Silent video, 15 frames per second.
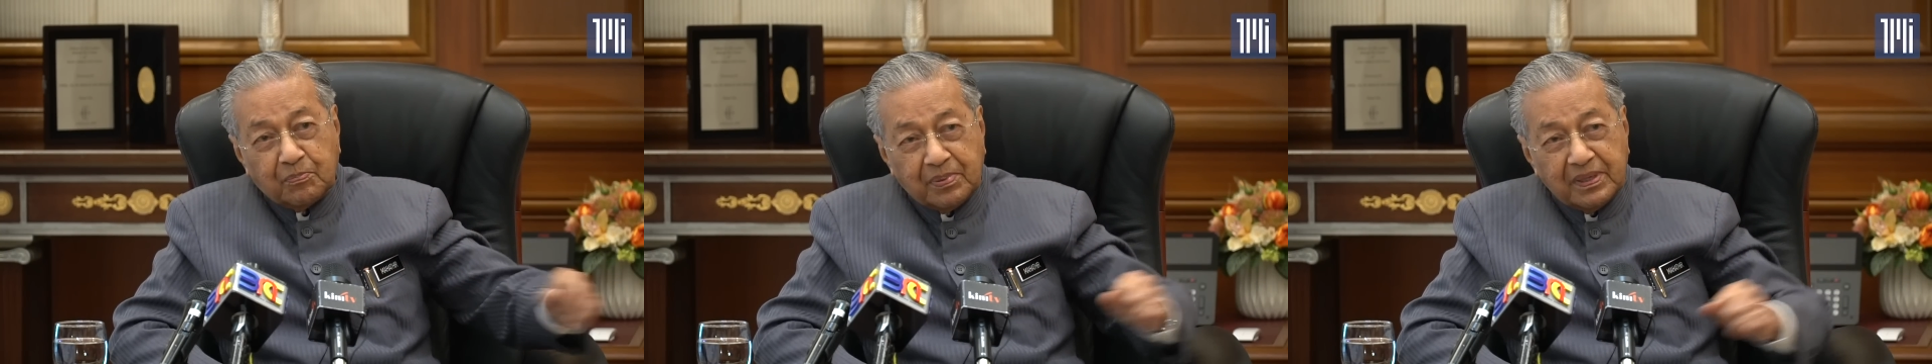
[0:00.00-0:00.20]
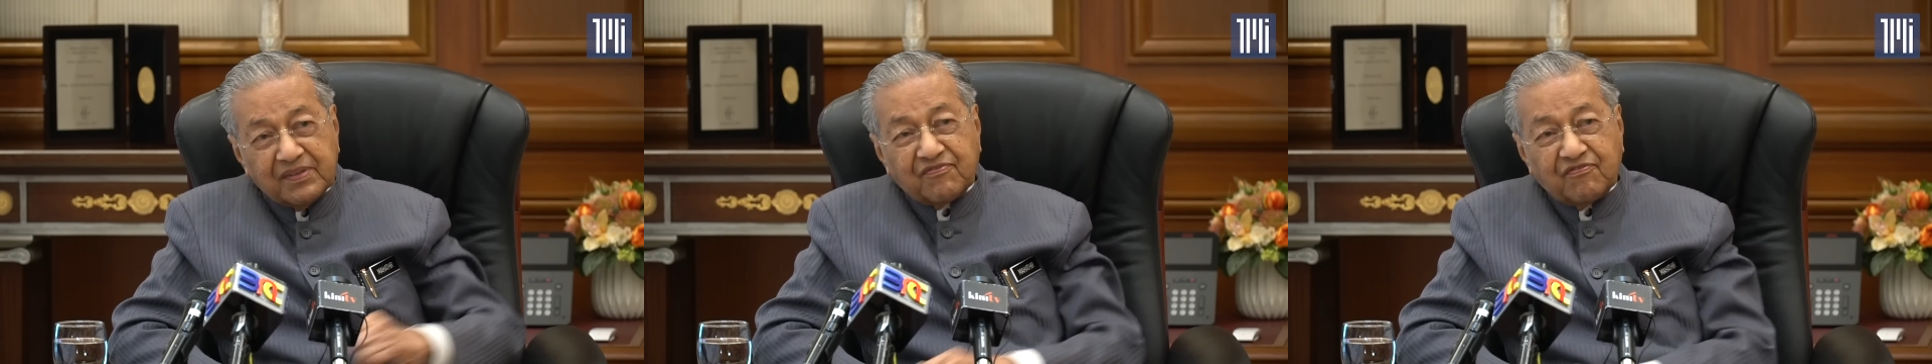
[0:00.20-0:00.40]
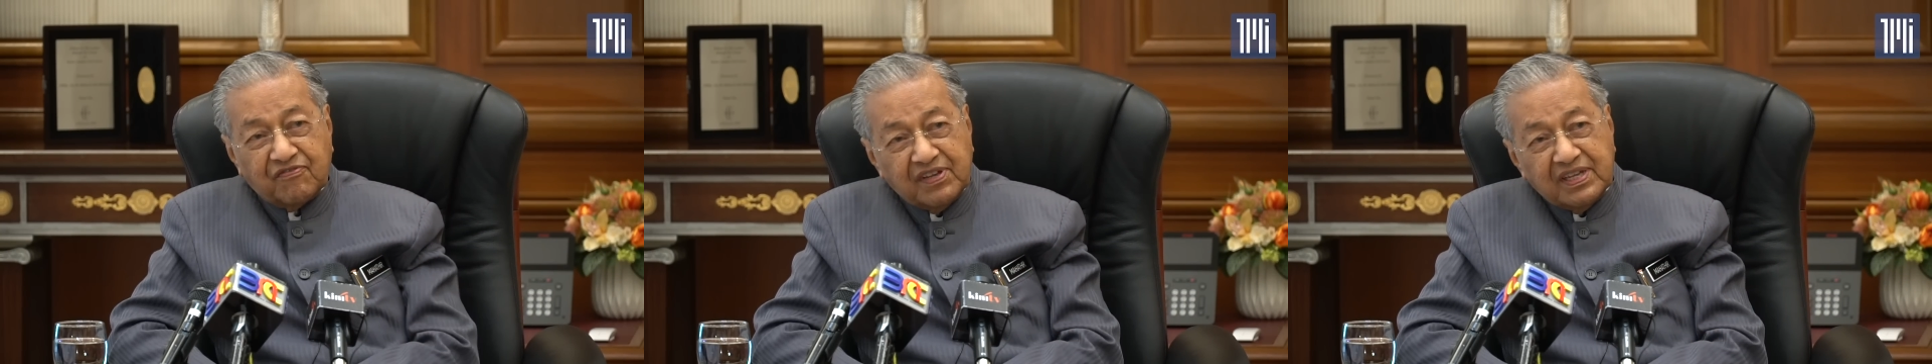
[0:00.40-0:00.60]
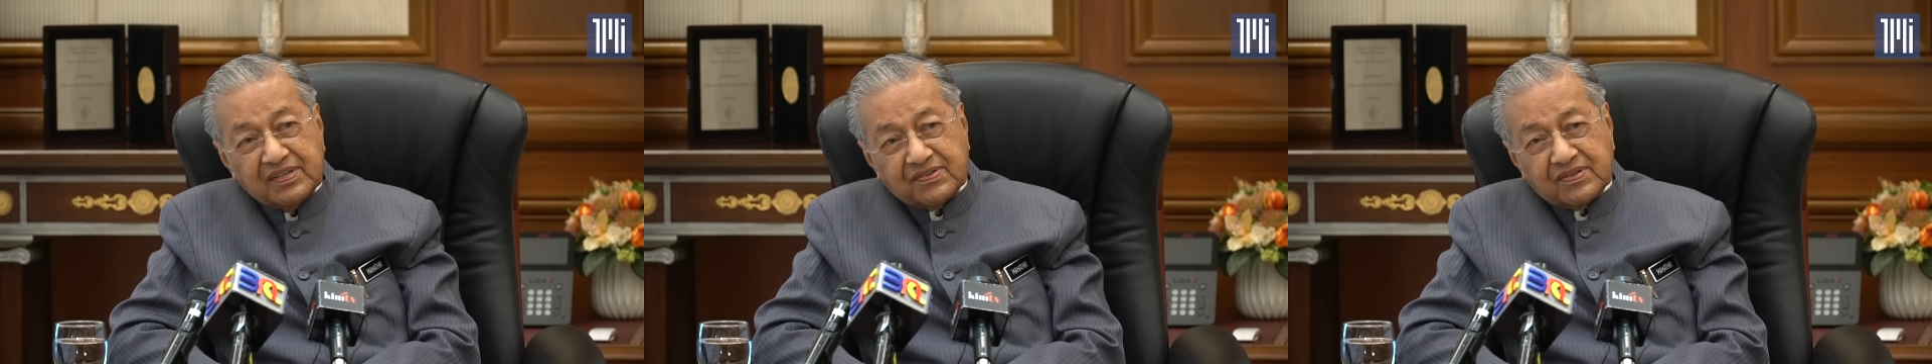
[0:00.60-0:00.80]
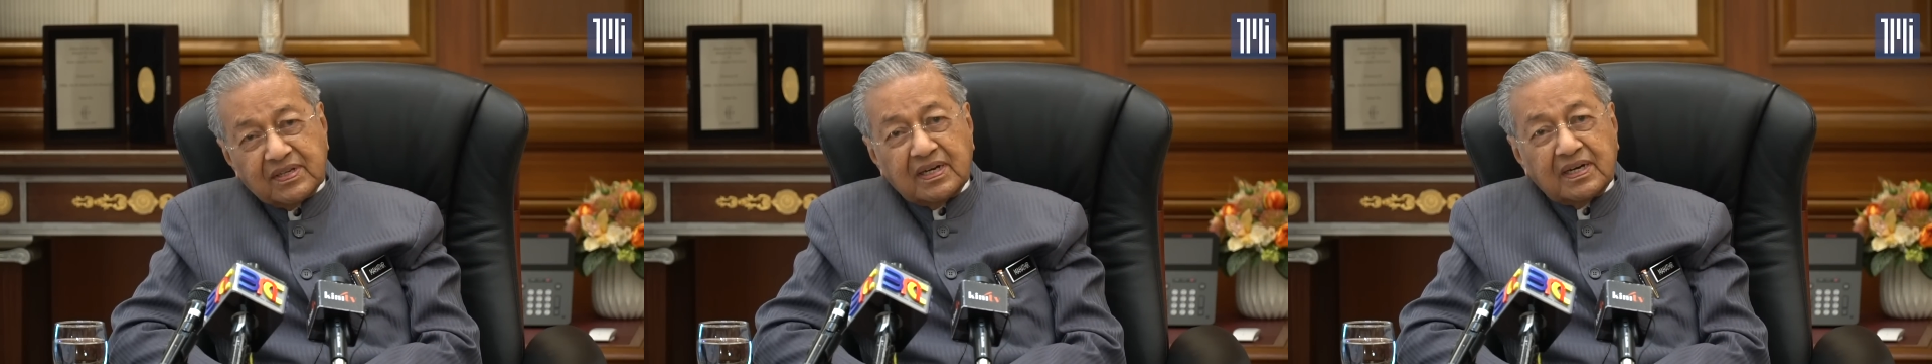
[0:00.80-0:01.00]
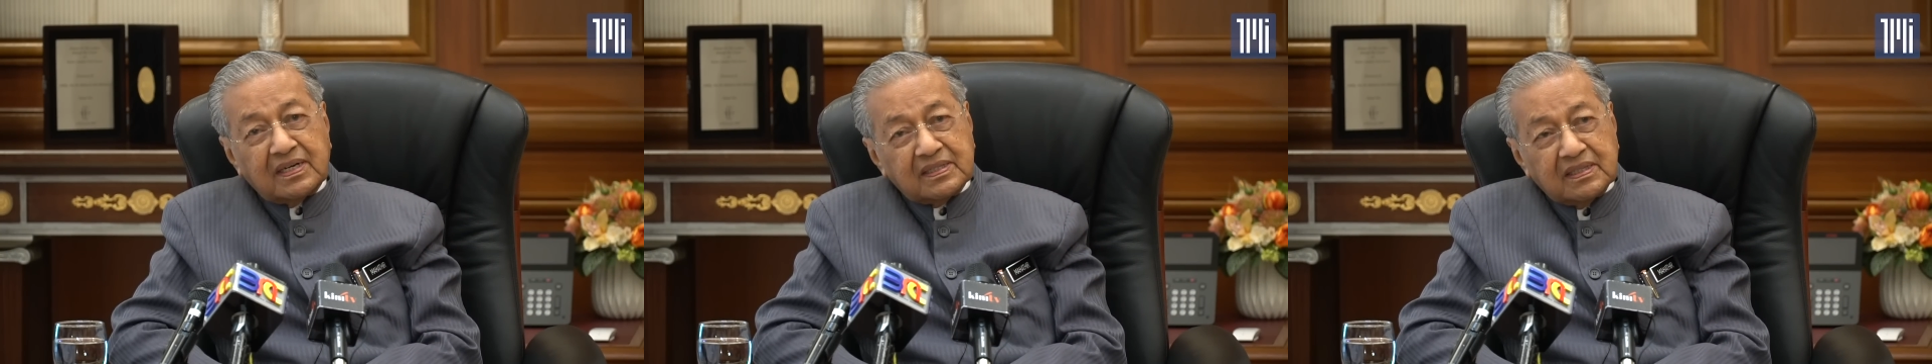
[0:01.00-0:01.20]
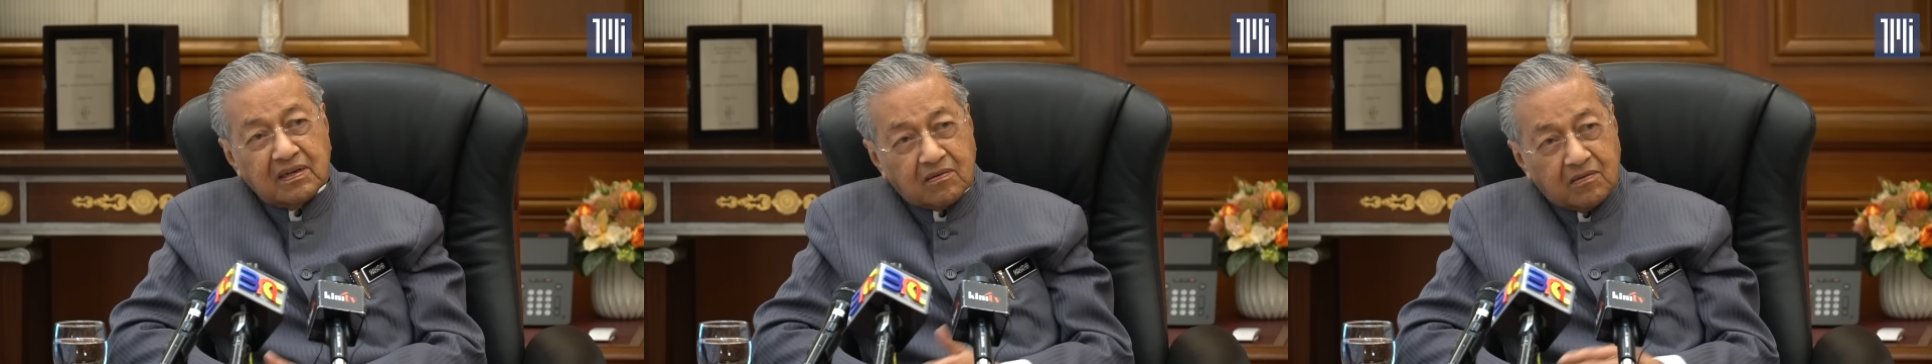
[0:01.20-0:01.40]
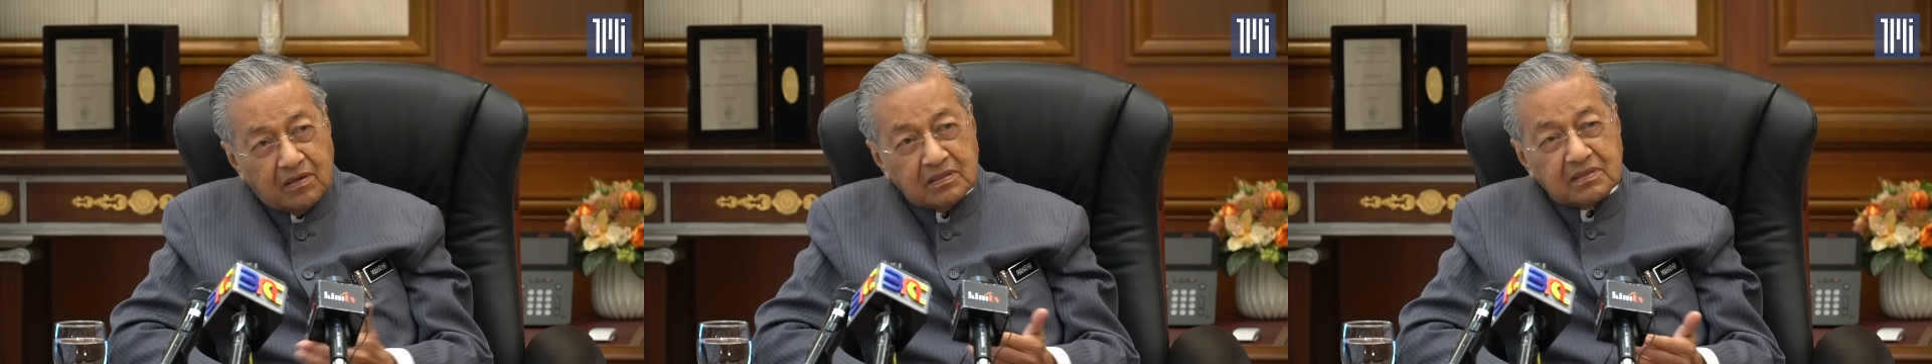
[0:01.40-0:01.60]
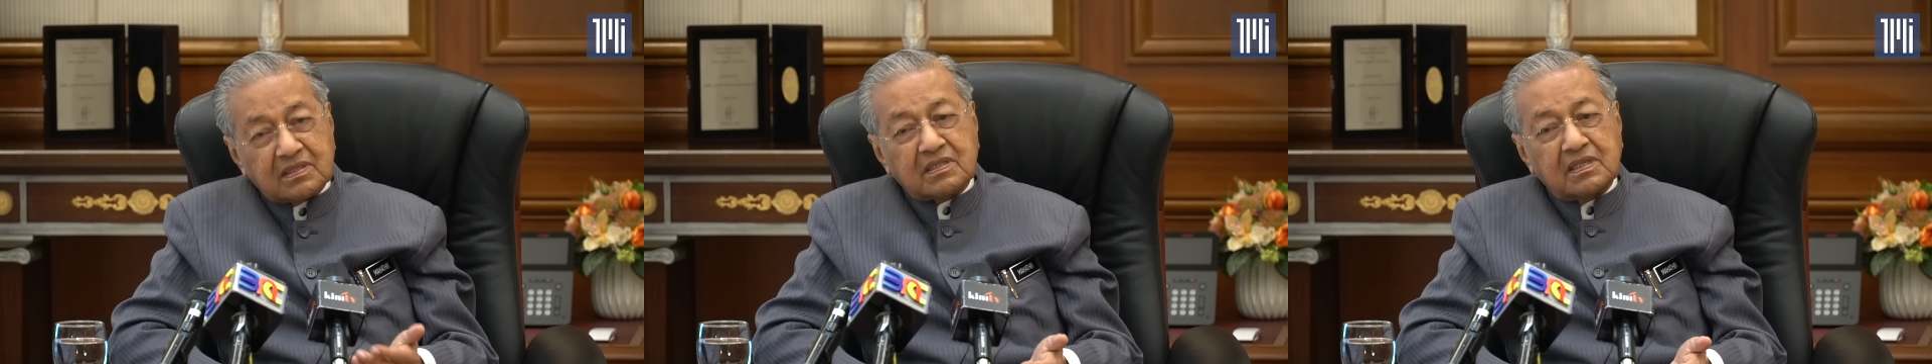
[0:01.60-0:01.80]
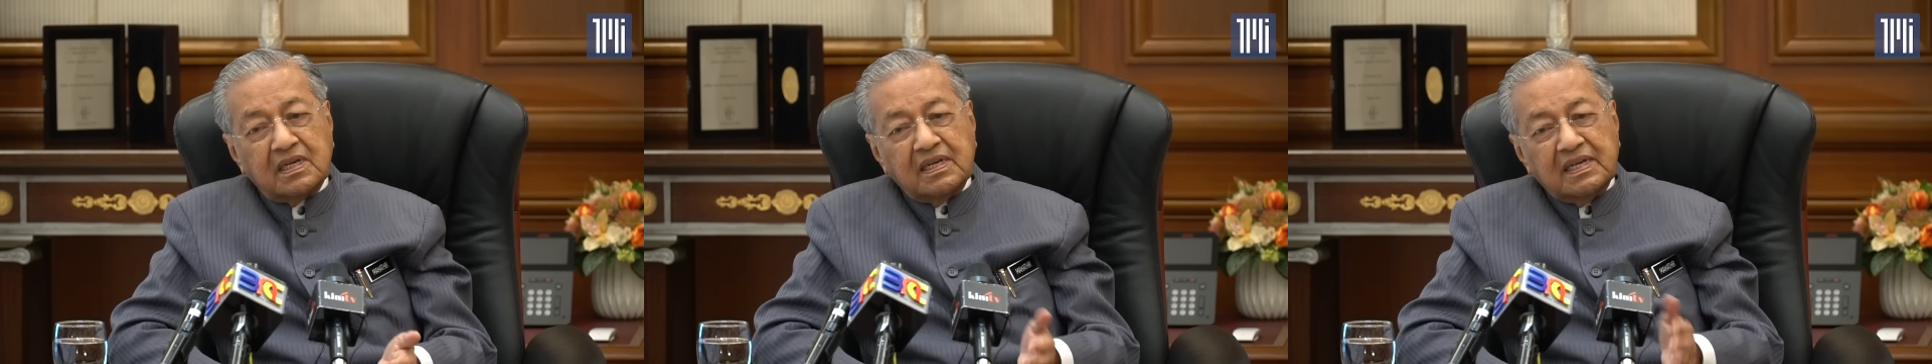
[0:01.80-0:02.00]
face the
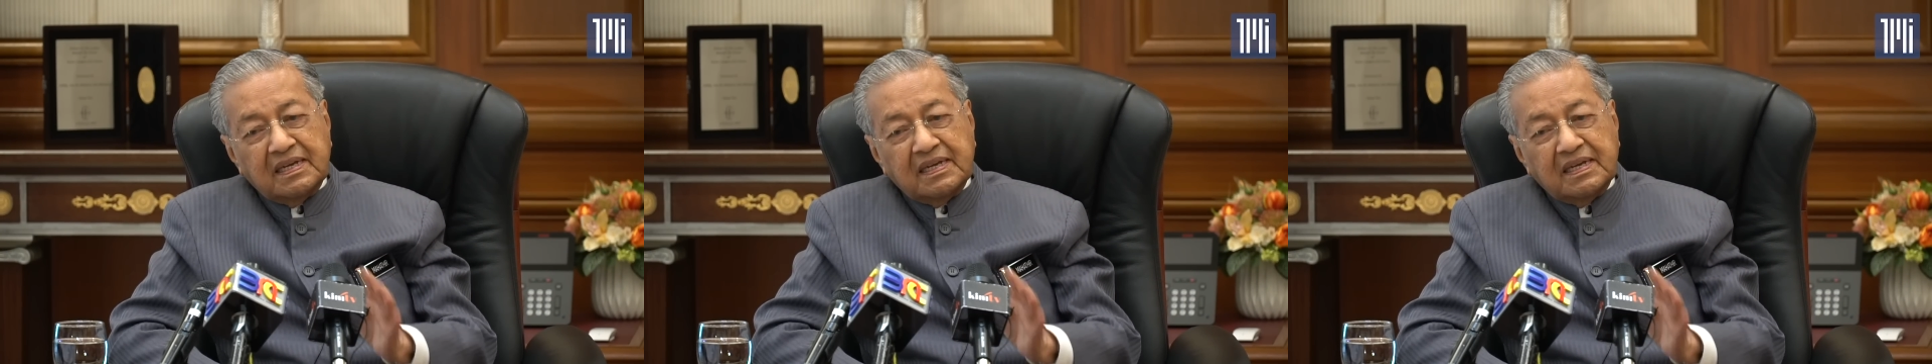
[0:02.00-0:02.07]
courts.